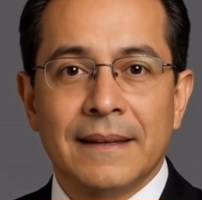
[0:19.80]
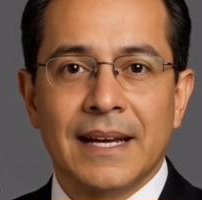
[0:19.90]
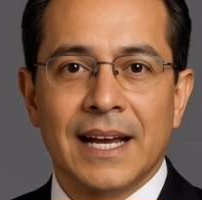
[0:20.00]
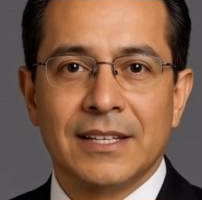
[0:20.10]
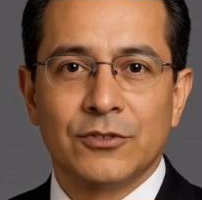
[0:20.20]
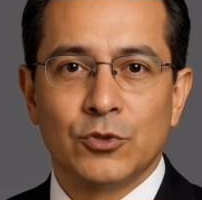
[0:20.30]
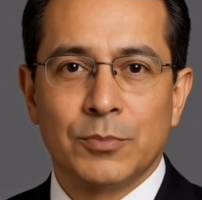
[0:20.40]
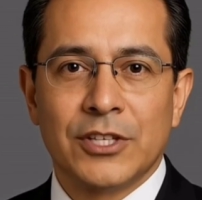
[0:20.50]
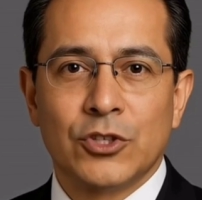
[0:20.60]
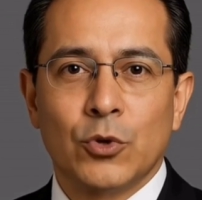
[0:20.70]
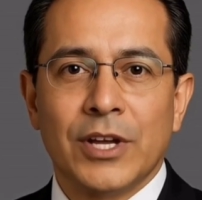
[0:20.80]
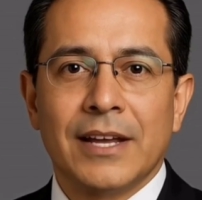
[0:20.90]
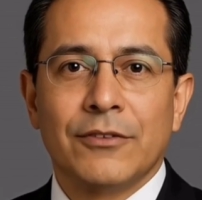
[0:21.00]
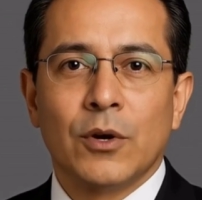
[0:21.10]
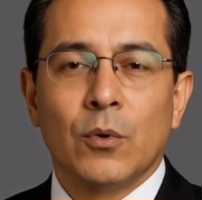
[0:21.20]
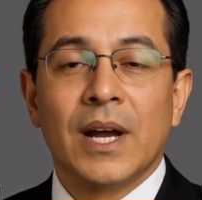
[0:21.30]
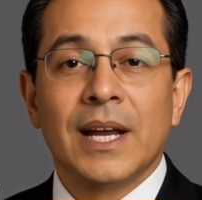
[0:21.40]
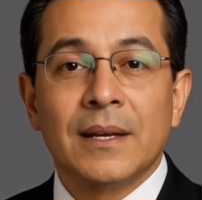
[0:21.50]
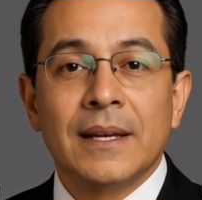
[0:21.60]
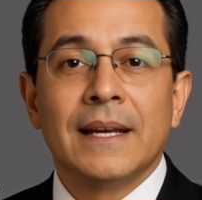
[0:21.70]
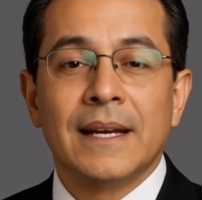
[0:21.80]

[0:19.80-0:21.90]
And if you've been doing it for a while,